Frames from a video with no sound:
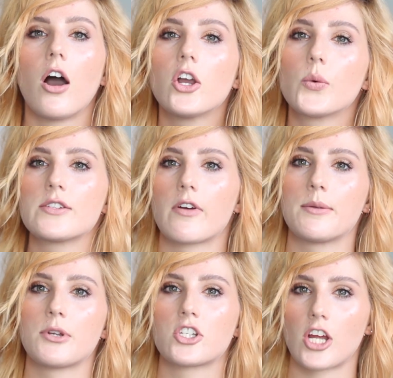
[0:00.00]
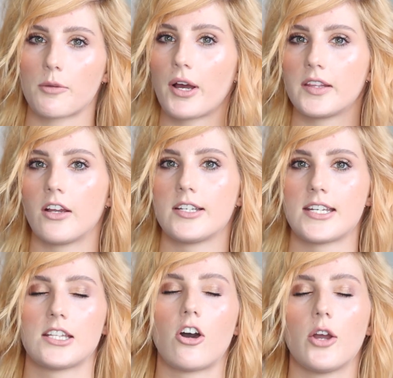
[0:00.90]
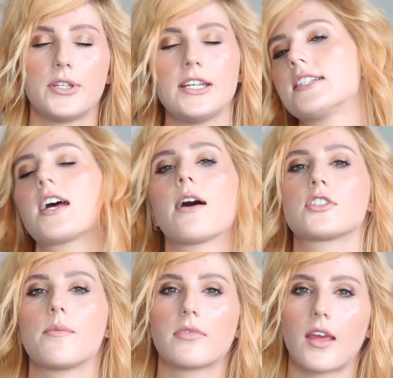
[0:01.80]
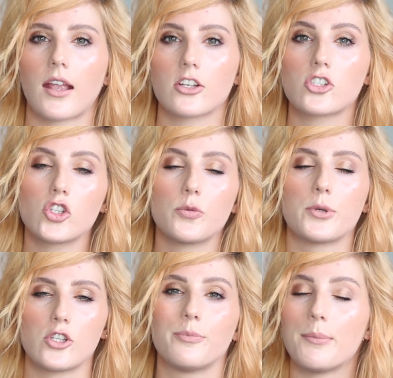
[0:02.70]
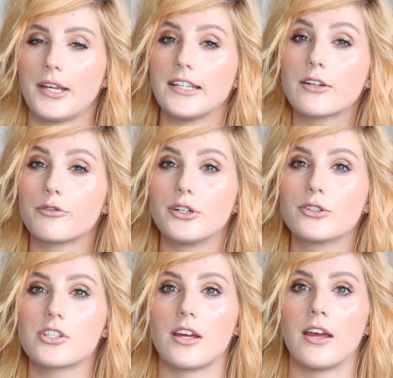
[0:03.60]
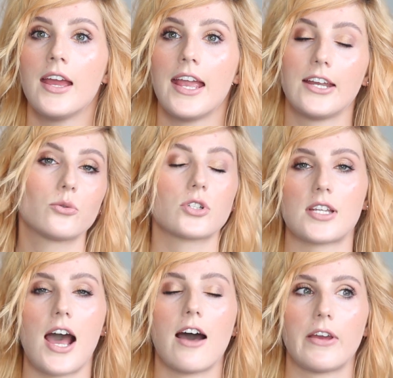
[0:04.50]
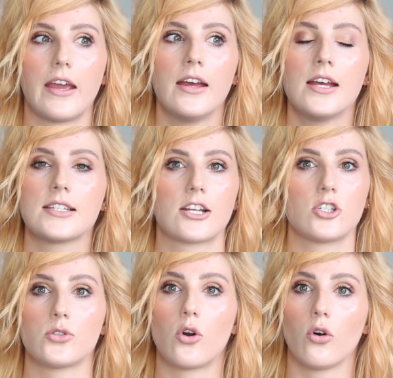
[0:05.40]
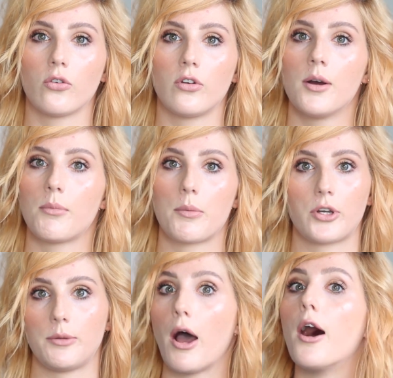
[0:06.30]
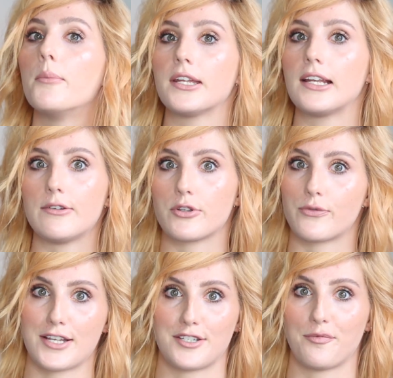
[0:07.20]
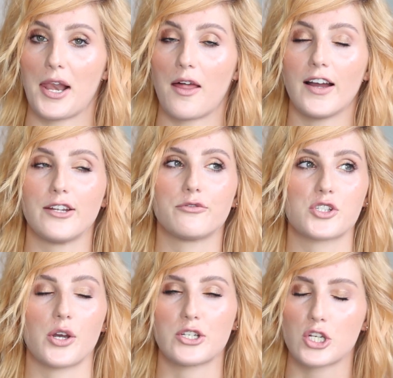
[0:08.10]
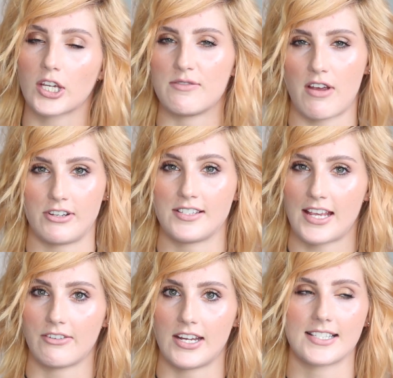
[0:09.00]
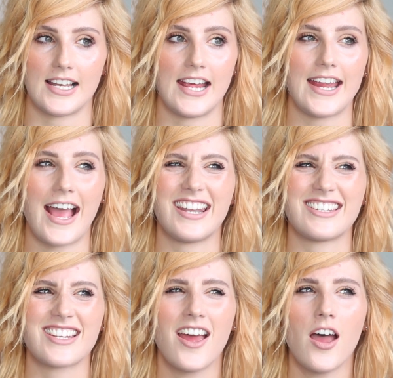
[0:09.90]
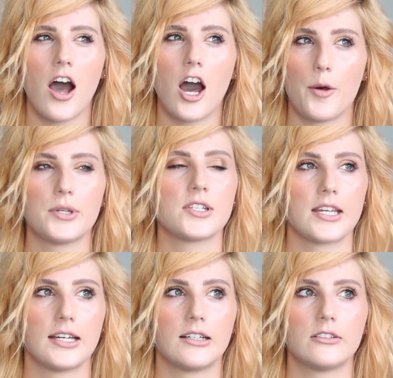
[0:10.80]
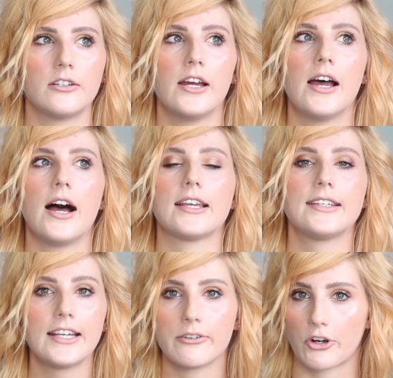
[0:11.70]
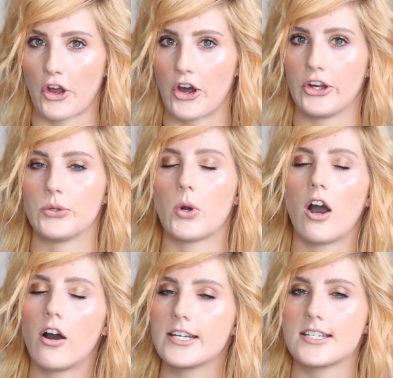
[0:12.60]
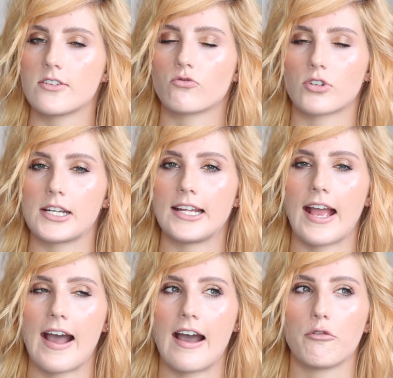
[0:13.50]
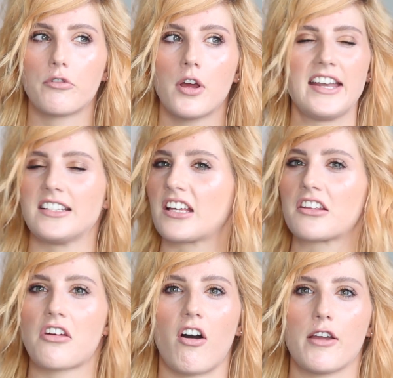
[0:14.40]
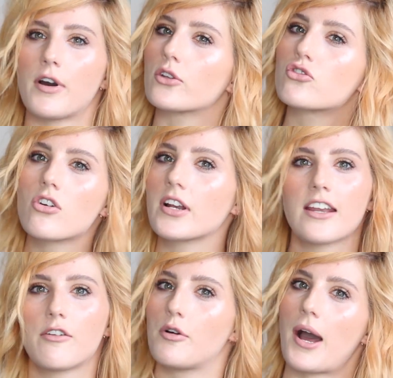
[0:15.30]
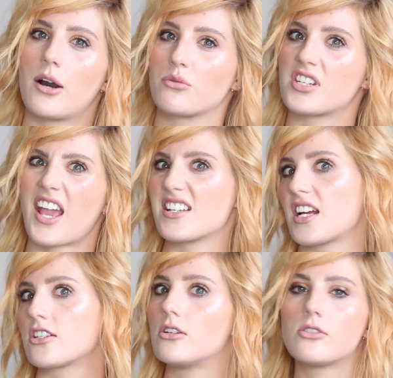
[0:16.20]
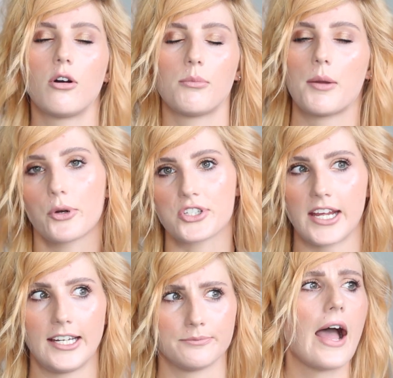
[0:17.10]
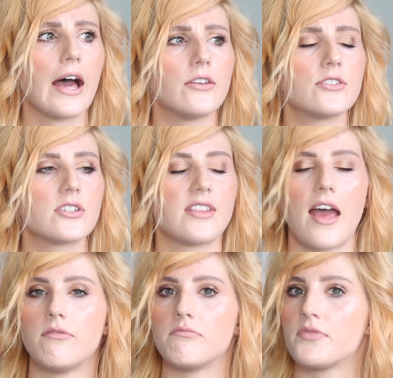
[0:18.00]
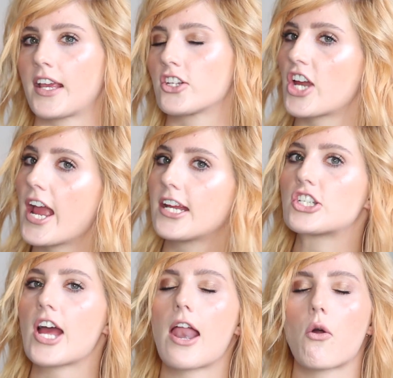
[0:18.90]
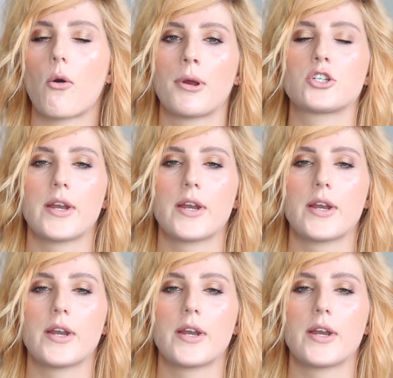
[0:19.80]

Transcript: I always very much stuck by the idea that I would need to have something super, super meaningful to in order to have it tattooed on my body permanently for the rest of my life. So I took it very seriously. And up until a year ago, I didn't really have anything that I felt strongly enough about to get tattooed on my body. And then things changed, and on my